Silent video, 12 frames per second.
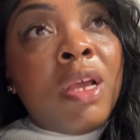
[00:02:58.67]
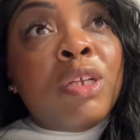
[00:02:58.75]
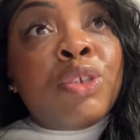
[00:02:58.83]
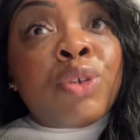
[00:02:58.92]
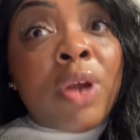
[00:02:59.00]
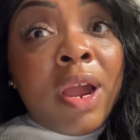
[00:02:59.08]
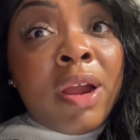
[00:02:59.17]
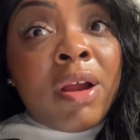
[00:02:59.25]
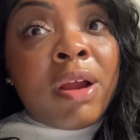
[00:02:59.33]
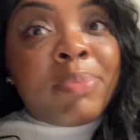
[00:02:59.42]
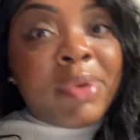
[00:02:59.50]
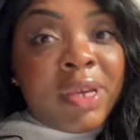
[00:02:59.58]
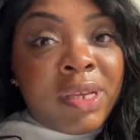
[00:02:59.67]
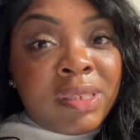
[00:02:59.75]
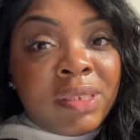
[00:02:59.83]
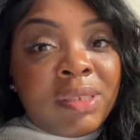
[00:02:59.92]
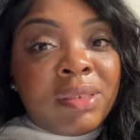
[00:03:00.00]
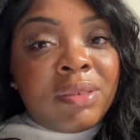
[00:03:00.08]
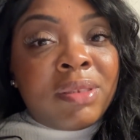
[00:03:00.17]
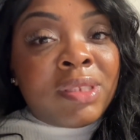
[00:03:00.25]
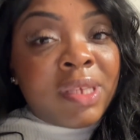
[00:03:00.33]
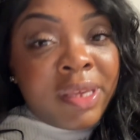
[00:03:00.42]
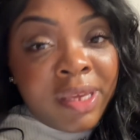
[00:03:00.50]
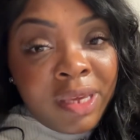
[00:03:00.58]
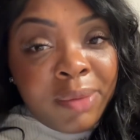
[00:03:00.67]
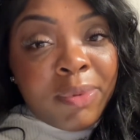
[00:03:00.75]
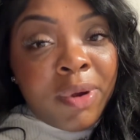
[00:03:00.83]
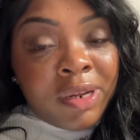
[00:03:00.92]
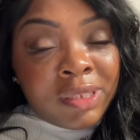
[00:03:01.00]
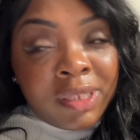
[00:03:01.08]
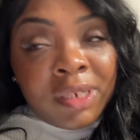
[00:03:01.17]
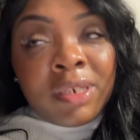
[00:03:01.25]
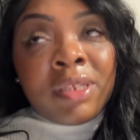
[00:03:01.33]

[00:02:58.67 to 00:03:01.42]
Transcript: Try our best to keep our sanity.